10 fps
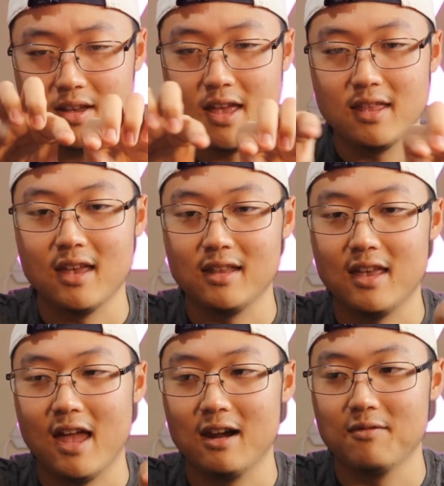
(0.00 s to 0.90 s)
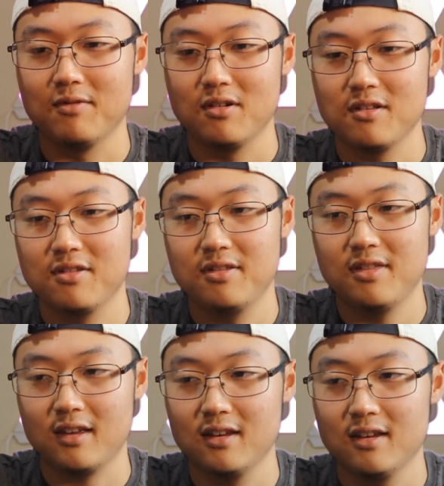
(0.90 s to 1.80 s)
and then it had a very
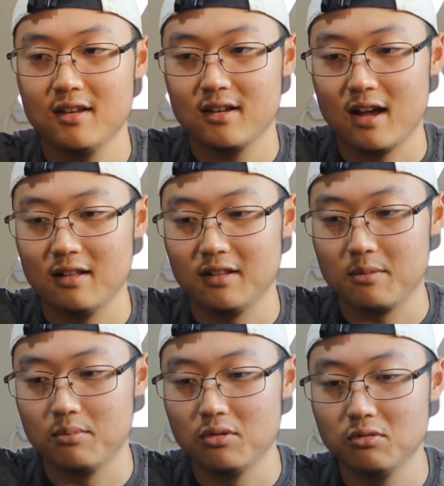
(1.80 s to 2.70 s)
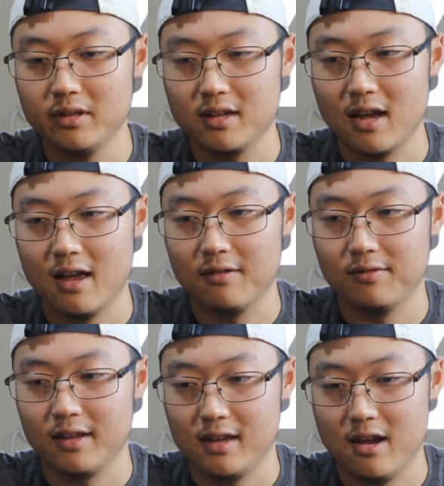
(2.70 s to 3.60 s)
thick kind of like bully kind
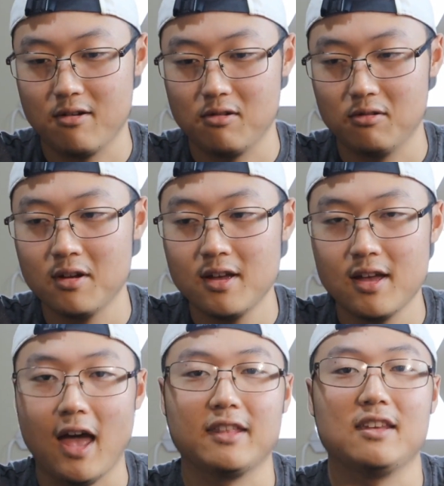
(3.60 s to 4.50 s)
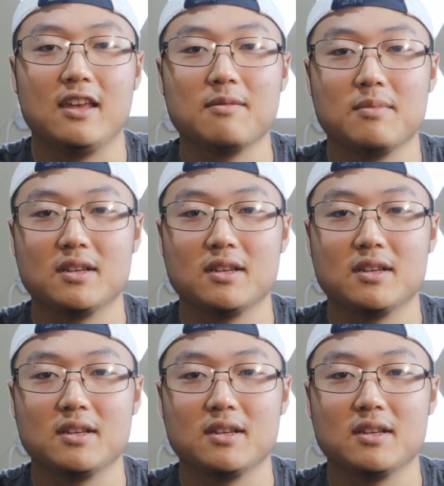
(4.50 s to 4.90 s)
of like arrow at the end.